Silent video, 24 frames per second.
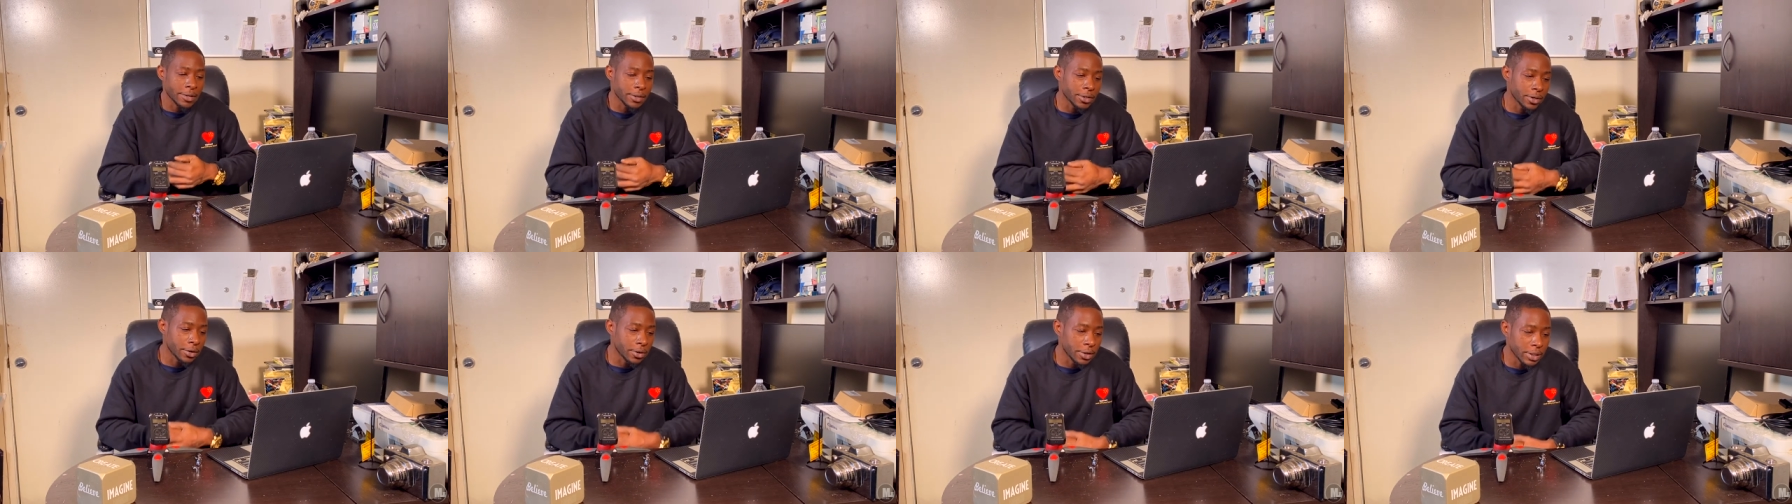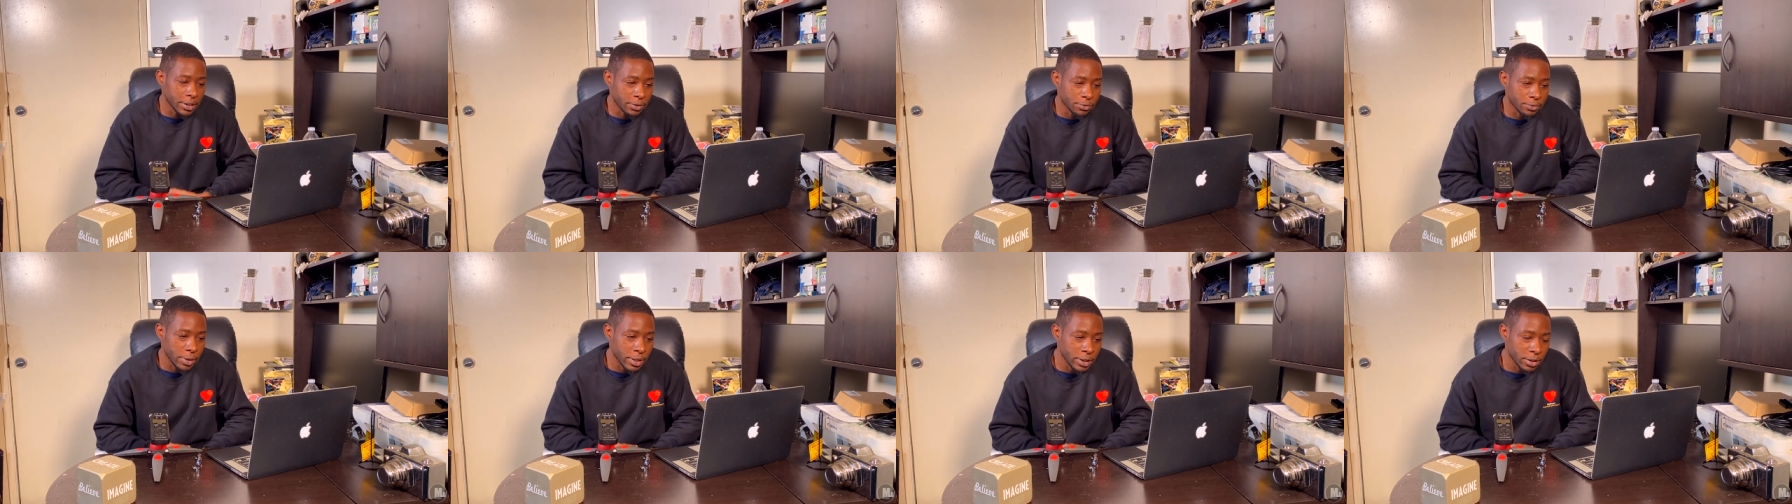So
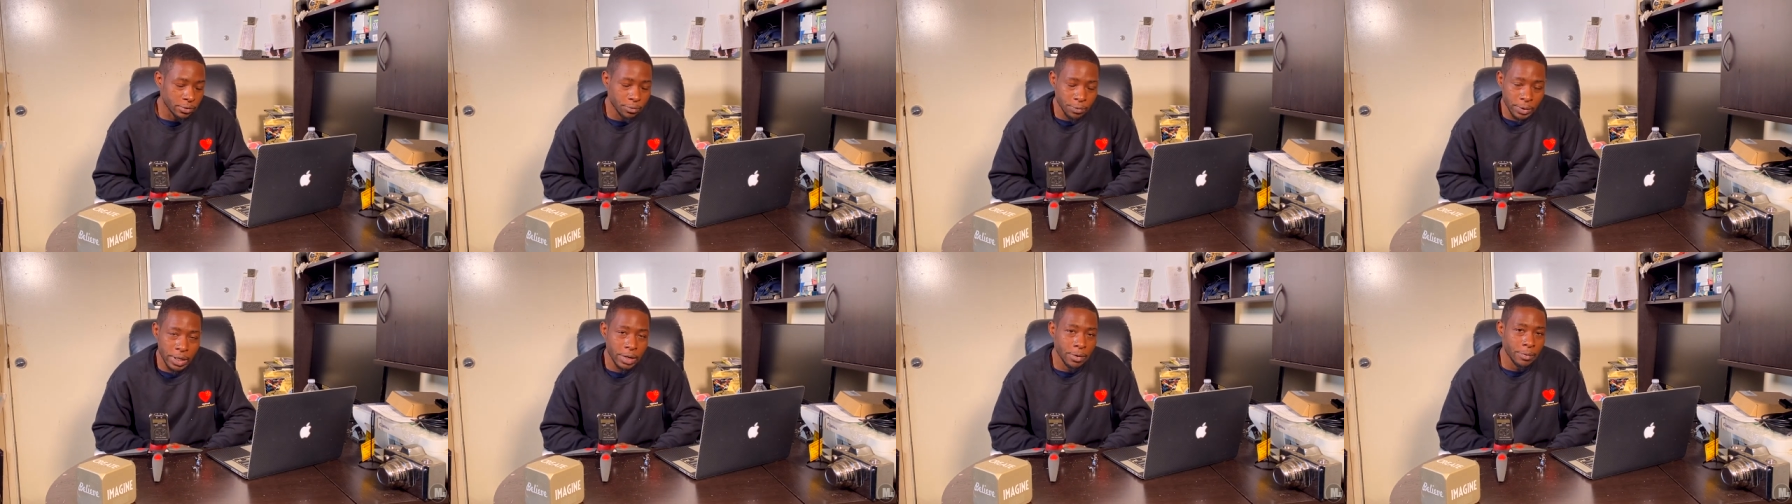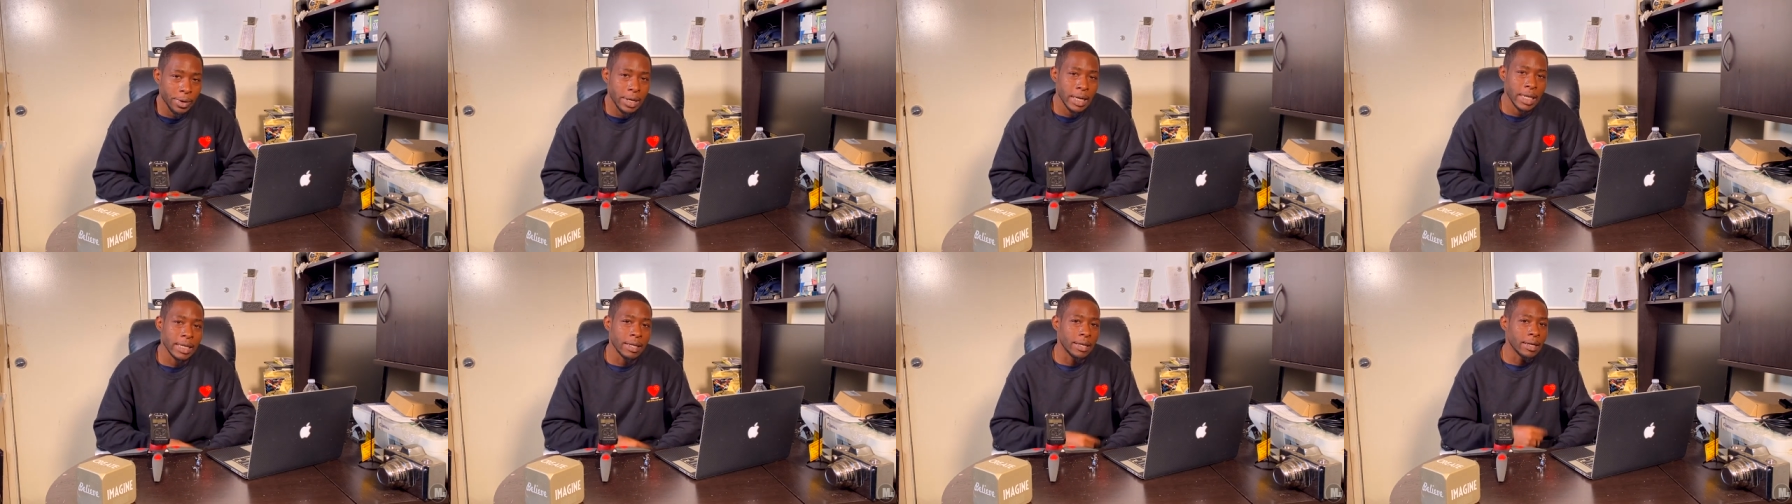it's, it's a really,
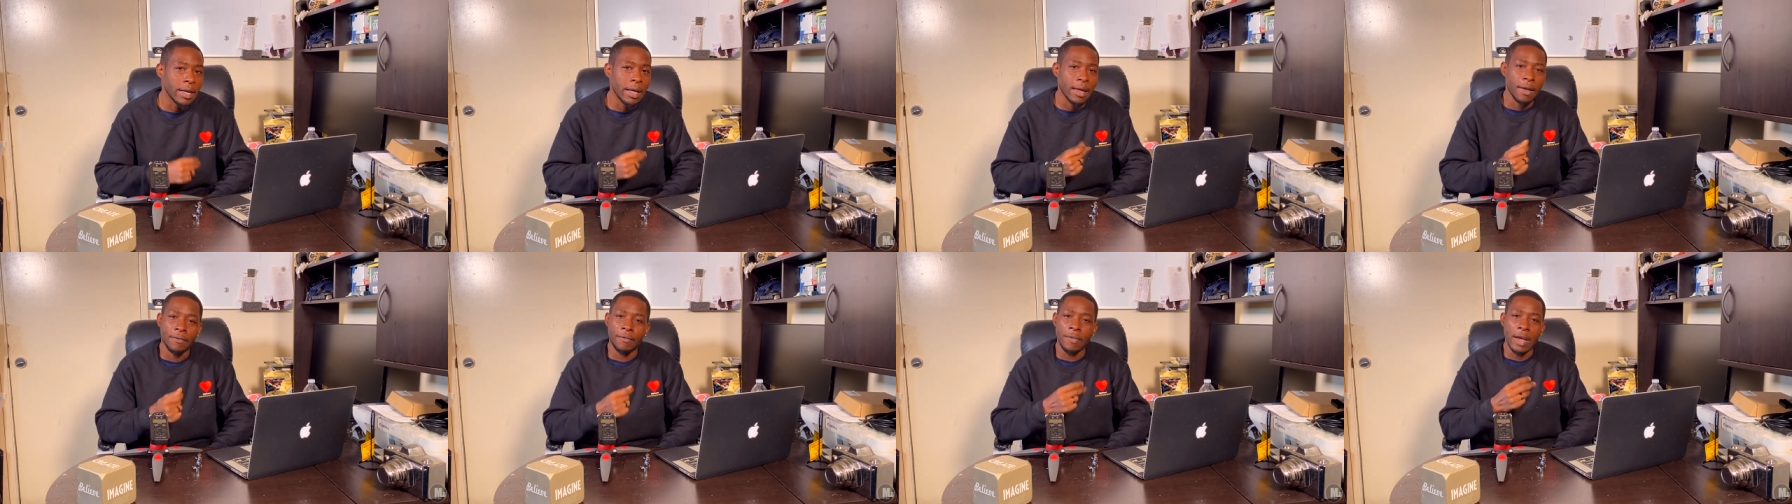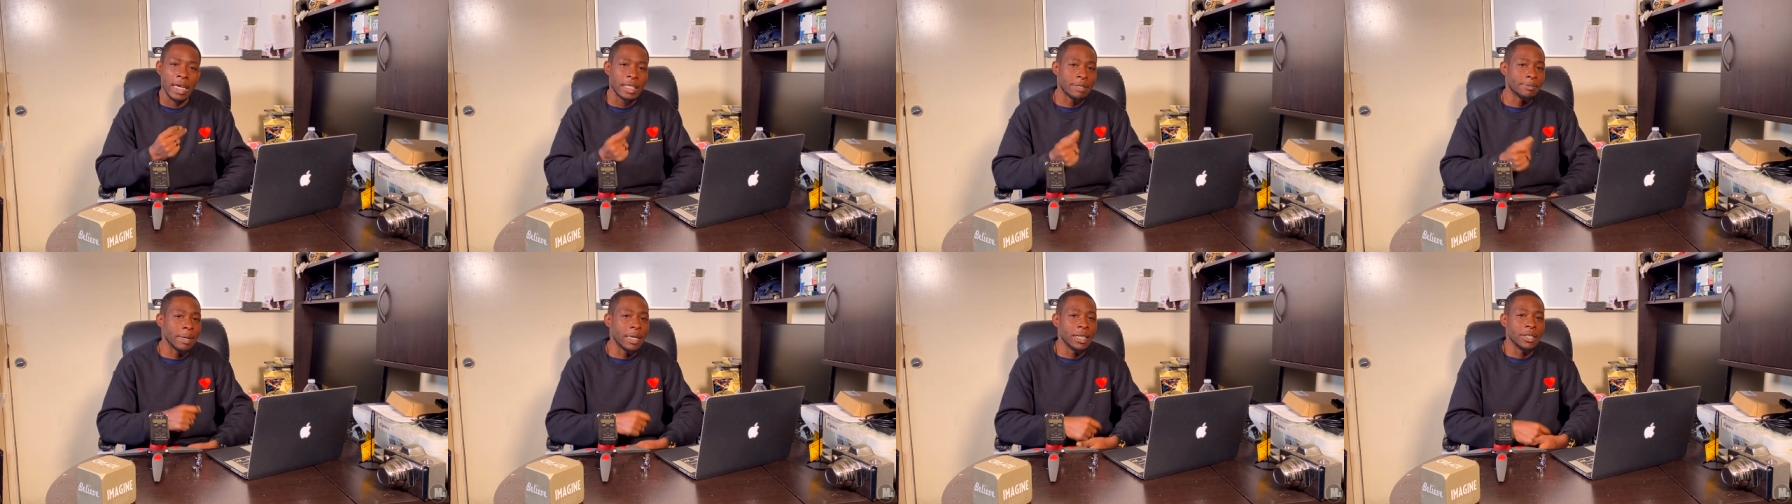really
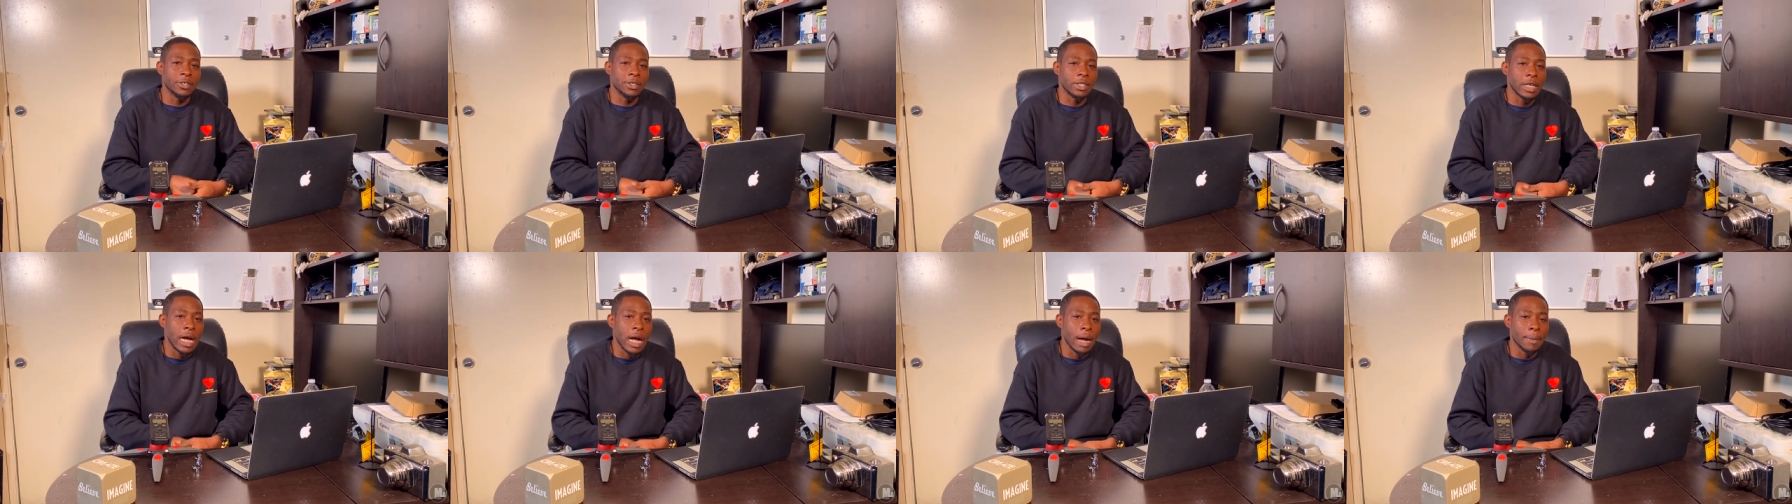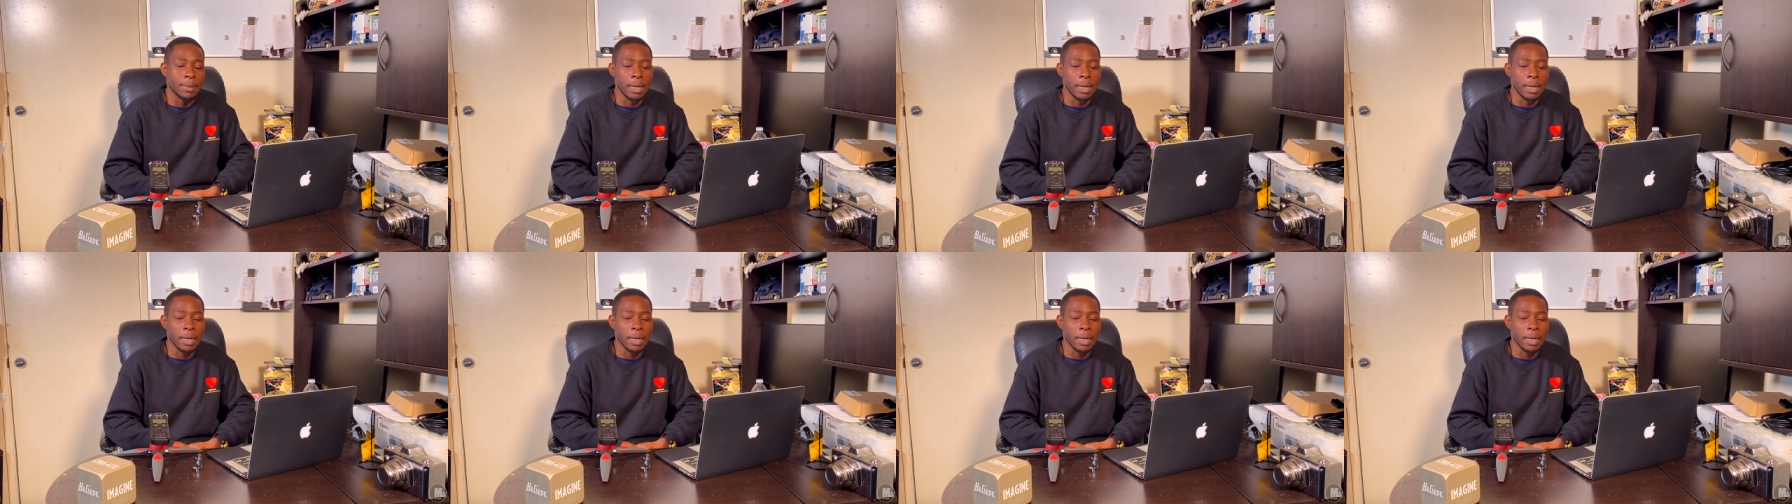fast paced job.